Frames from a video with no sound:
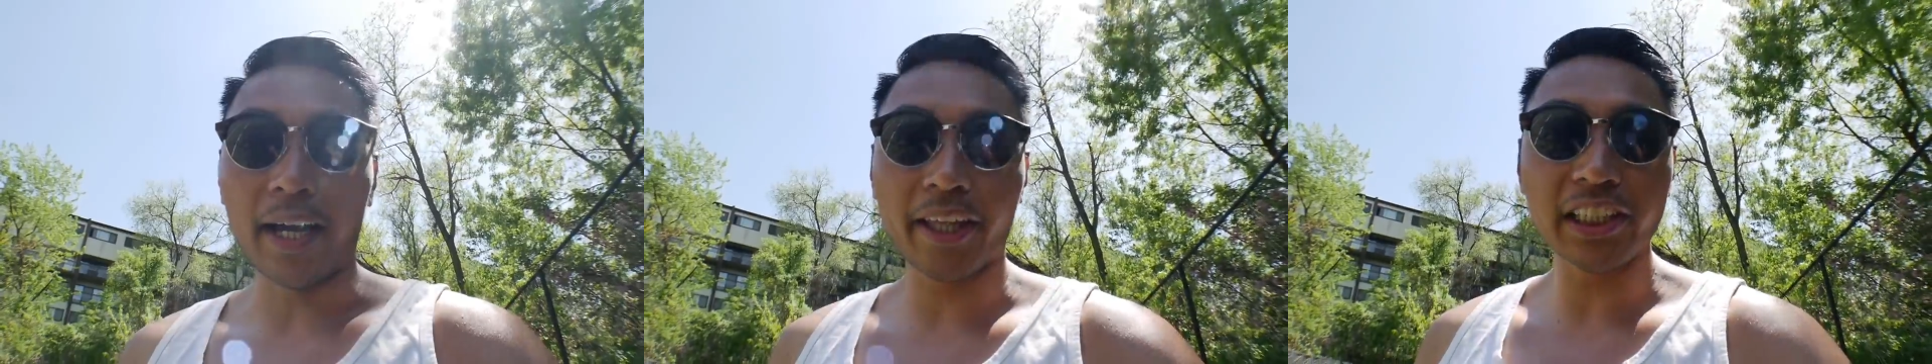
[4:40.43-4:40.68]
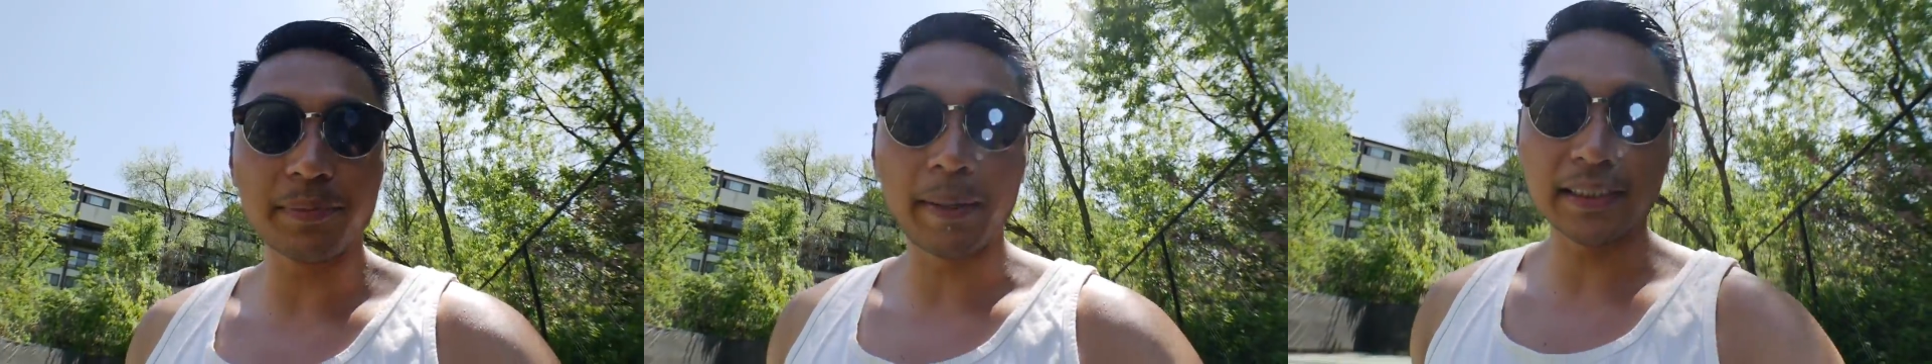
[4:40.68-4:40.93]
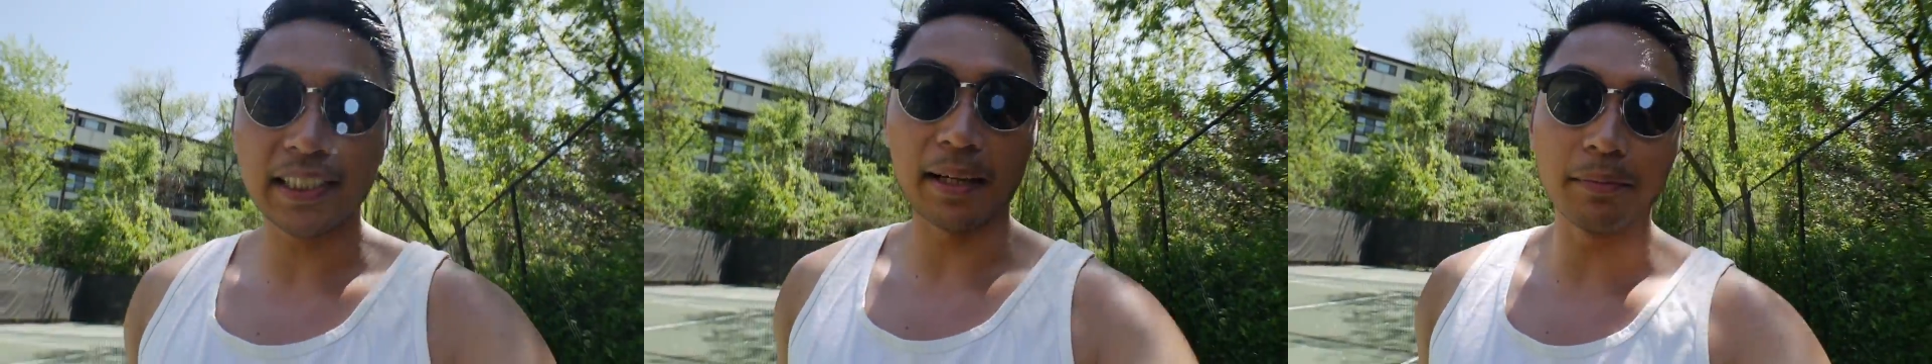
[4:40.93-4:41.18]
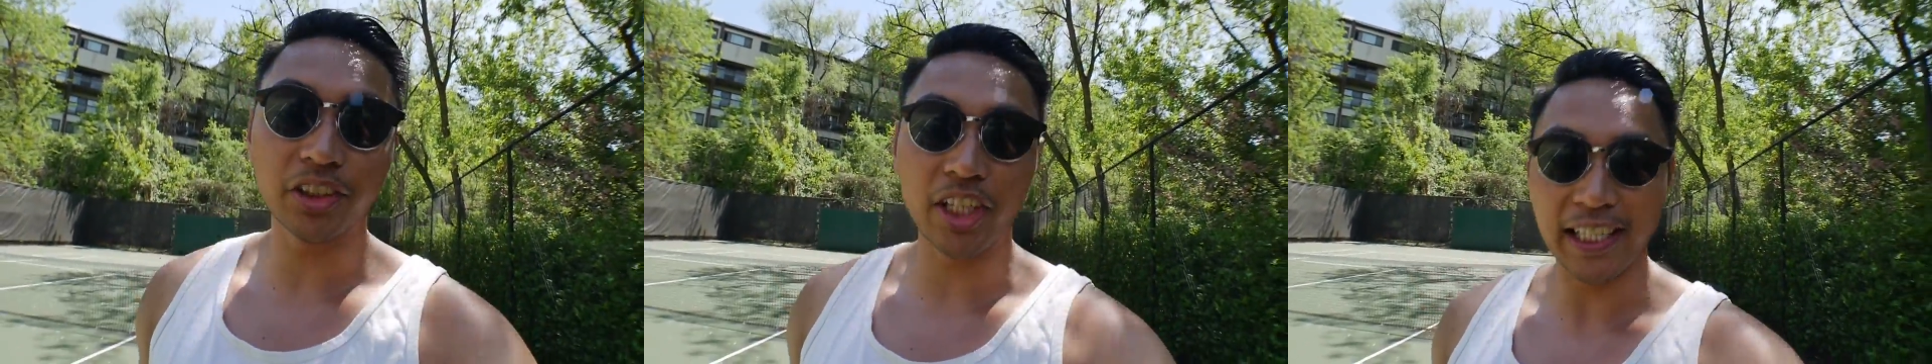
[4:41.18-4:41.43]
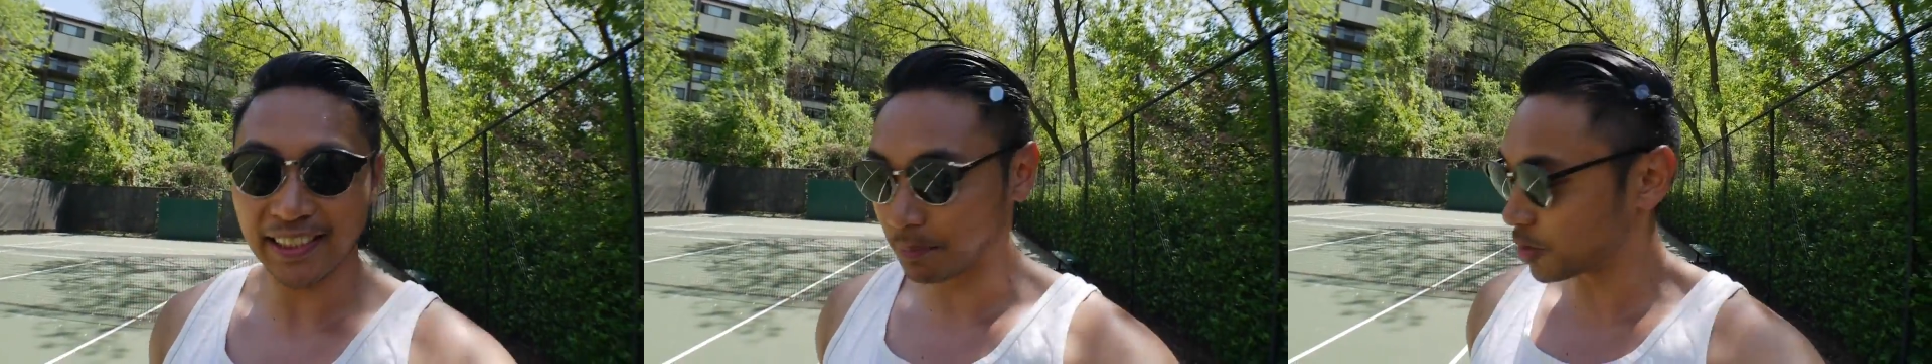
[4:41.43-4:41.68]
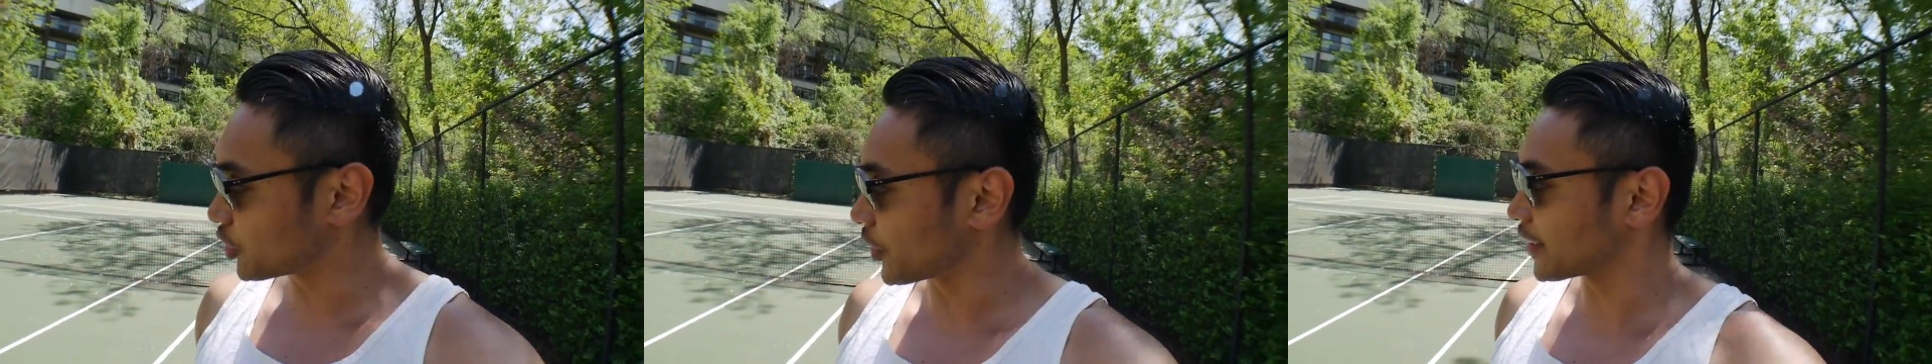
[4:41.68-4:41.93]
I think it's about time to try some
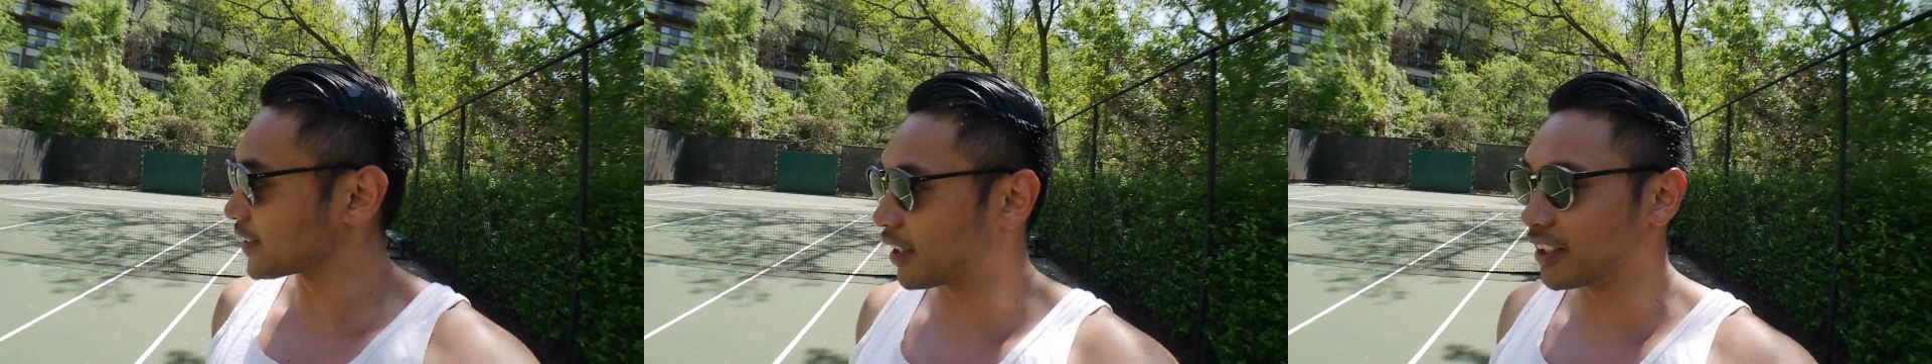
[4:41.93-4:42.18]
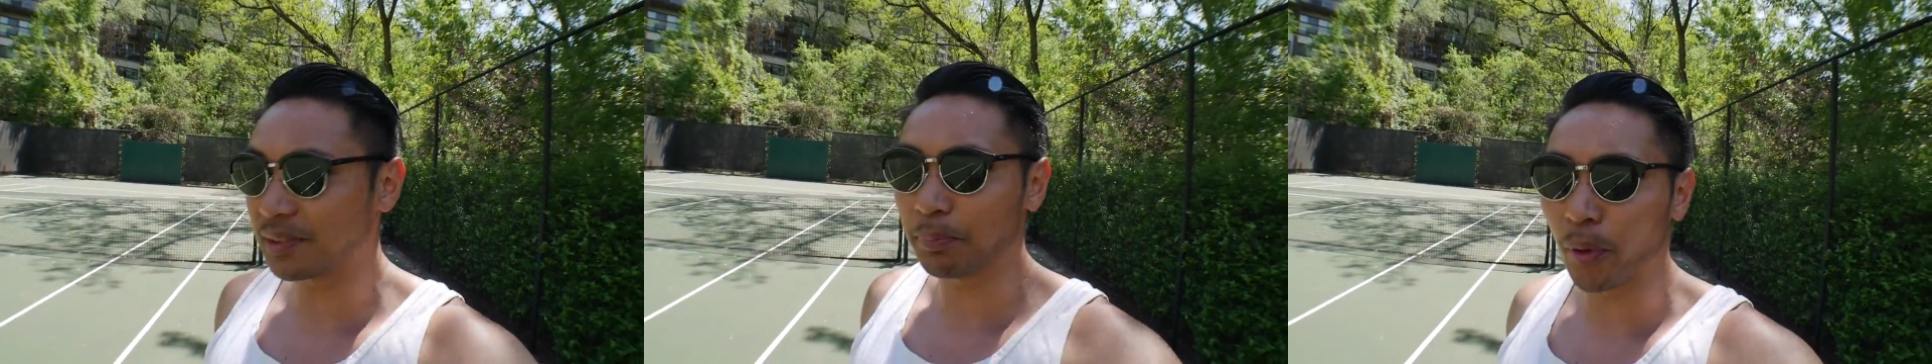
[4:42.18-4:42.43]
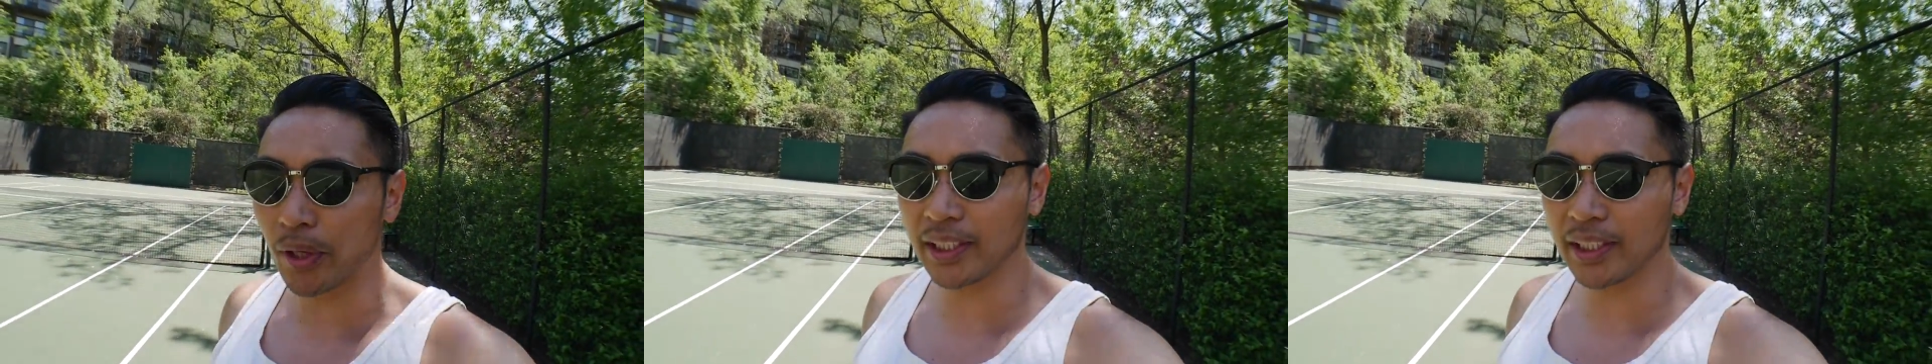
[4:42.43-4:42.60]
tricks on this board.